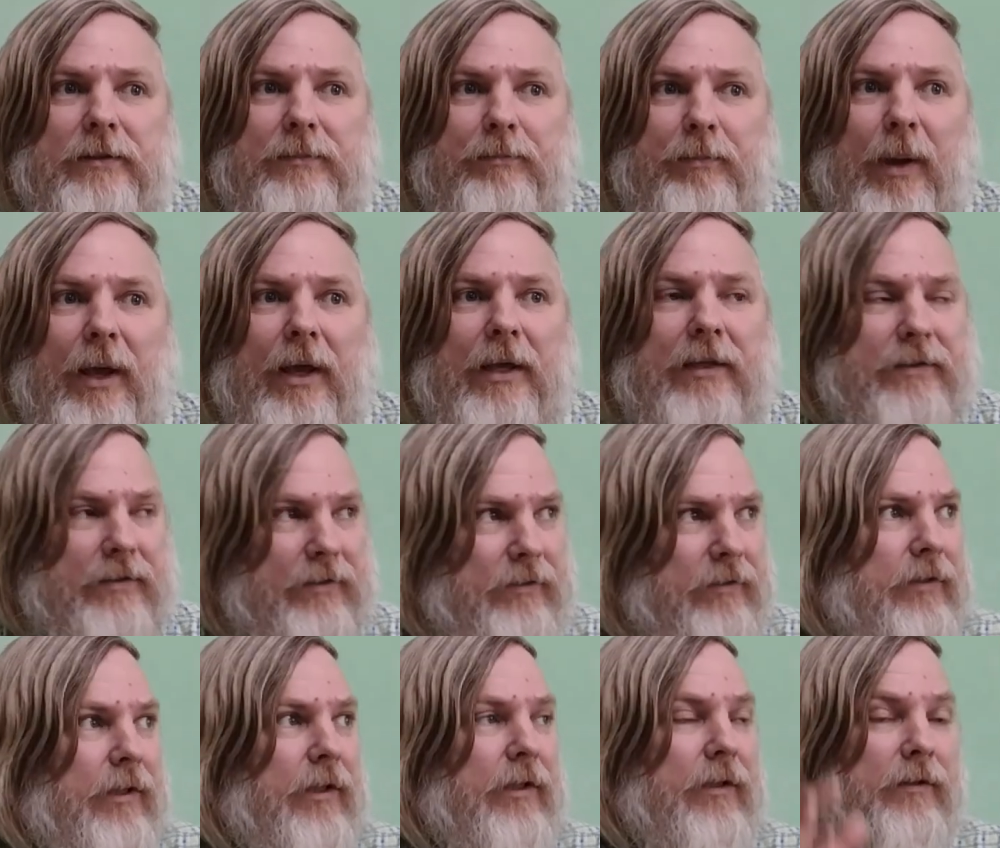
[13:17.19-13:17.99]

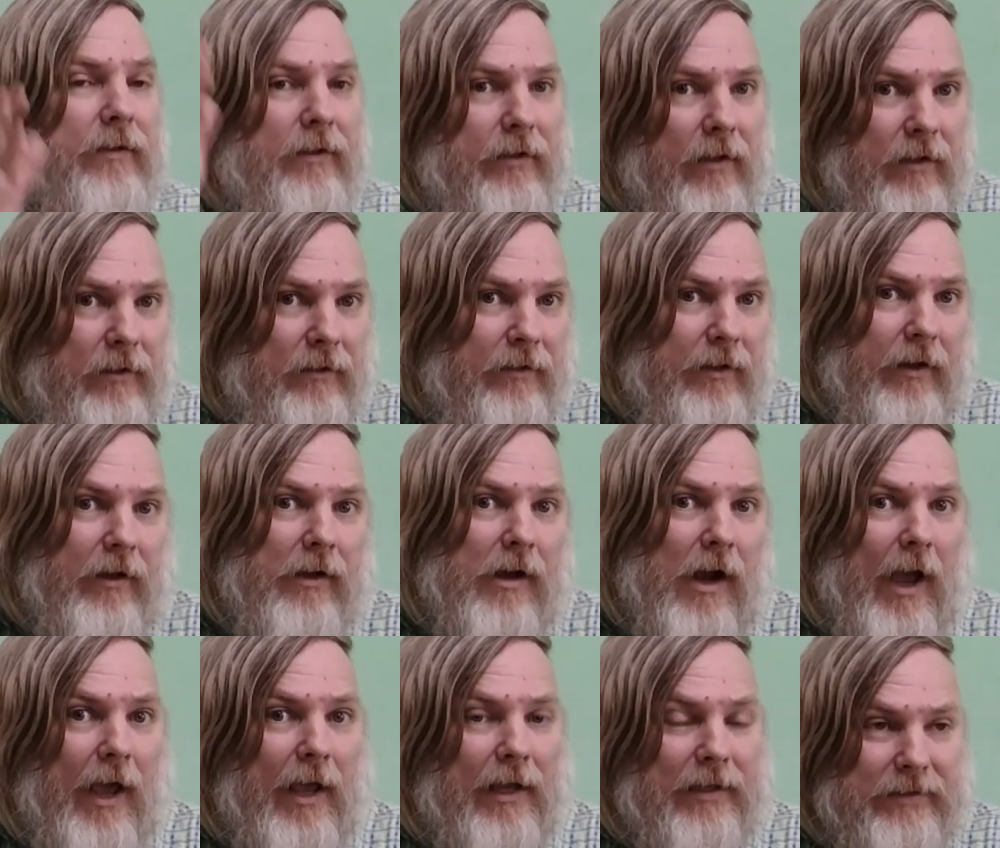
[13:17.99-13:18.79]
The
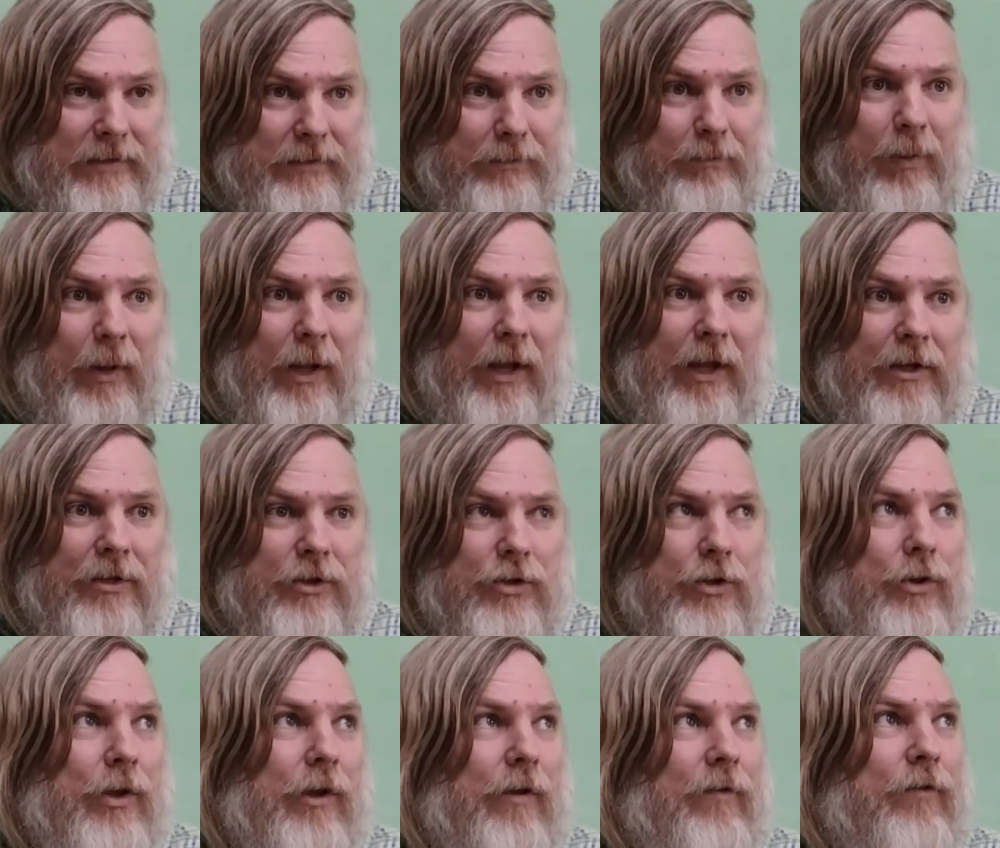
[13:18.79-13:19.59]
guy explained
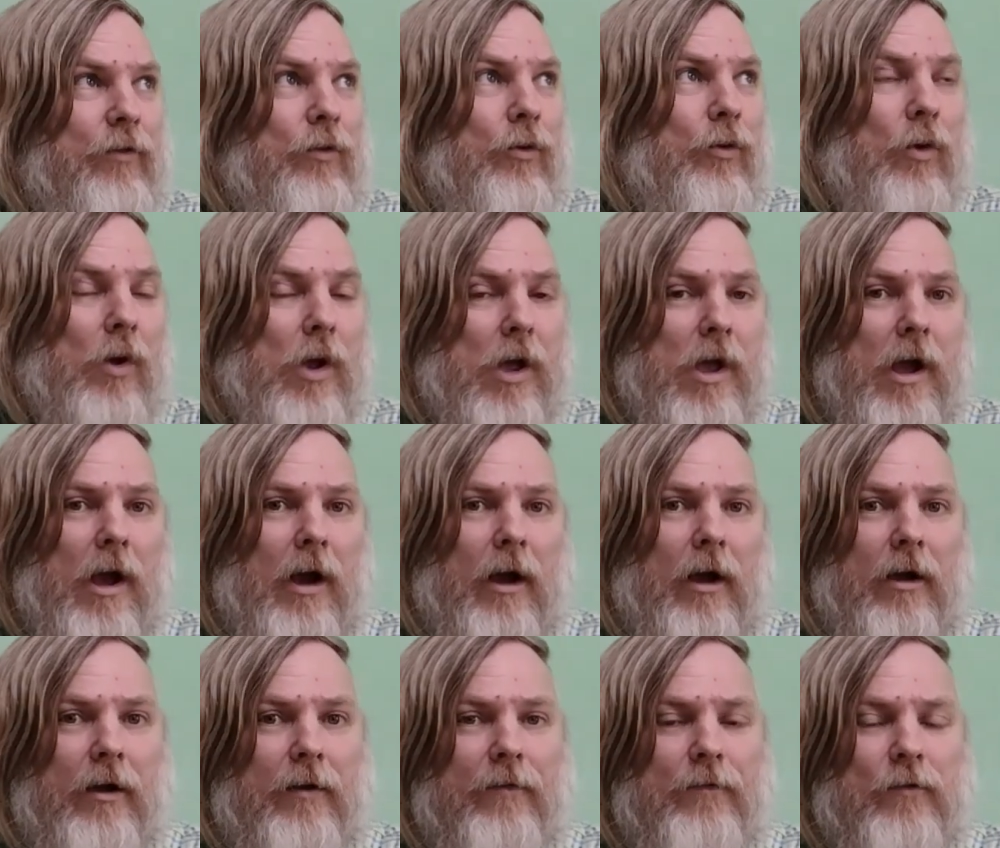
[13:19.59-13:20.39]
to you,
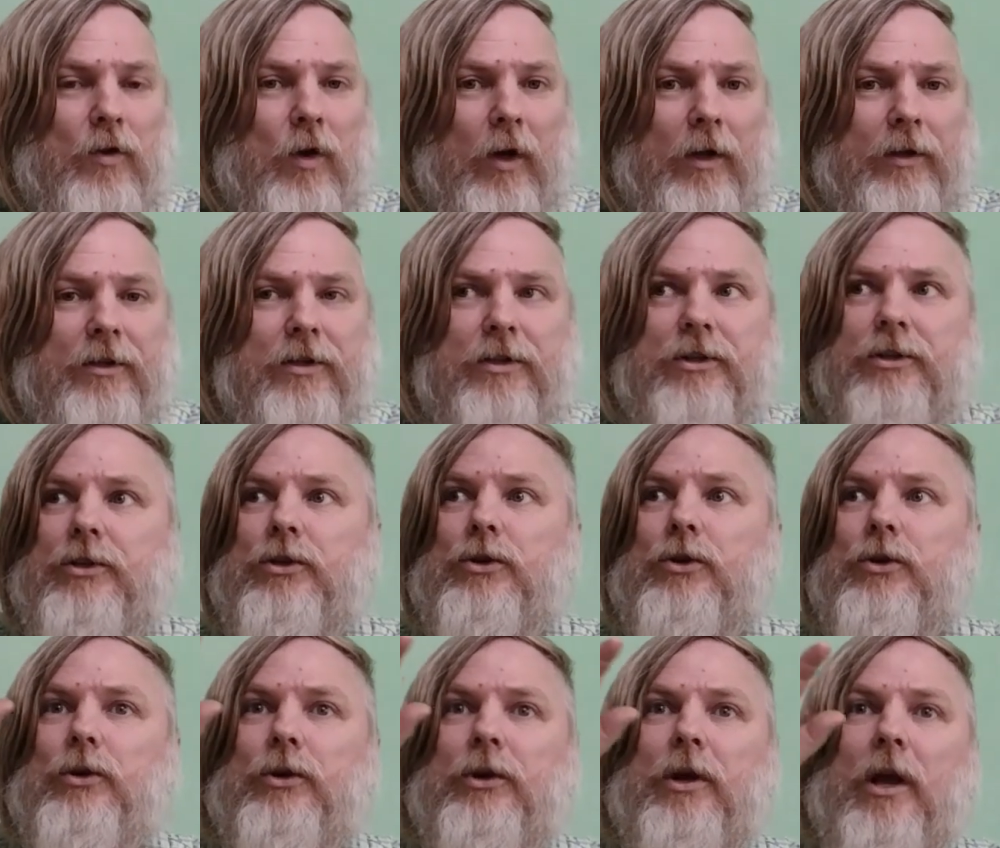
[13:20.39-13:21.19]
if you
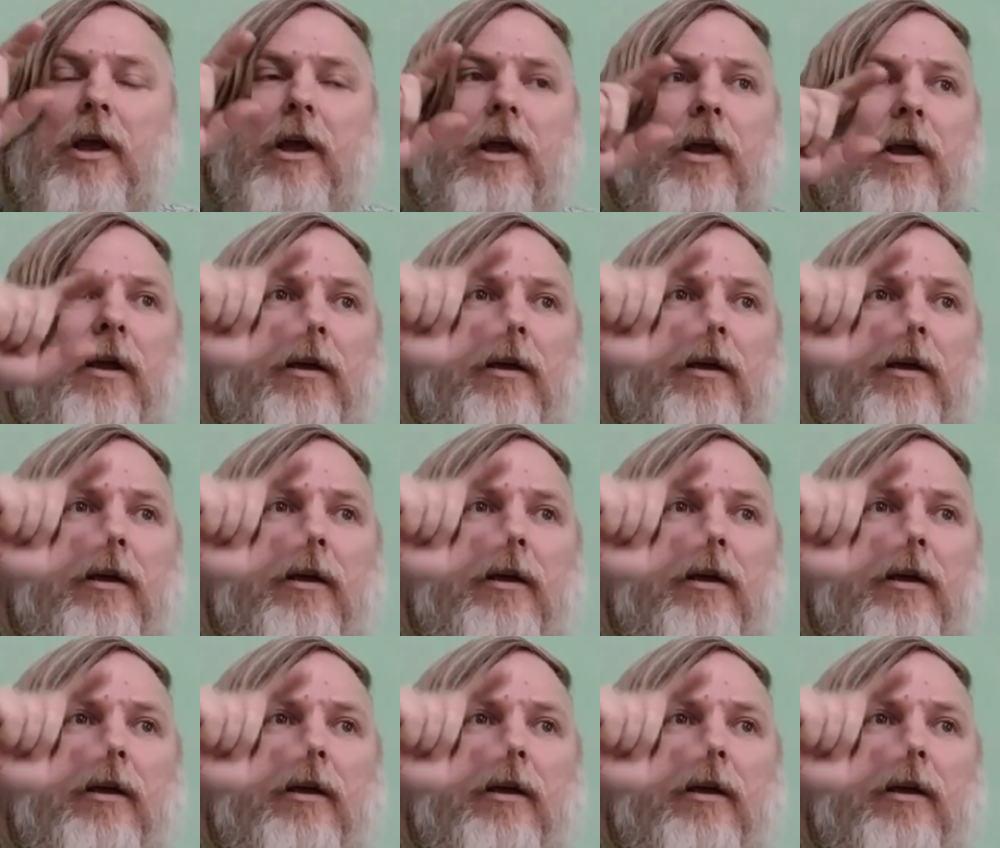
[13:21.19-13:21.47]
understood,